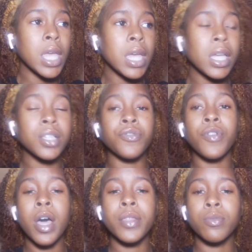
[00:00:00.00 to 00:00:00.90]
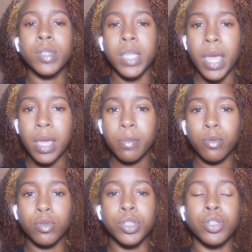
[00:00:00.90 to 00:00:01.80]
His father was
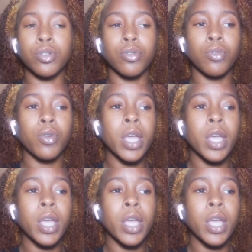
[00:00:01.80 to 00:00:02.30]
able to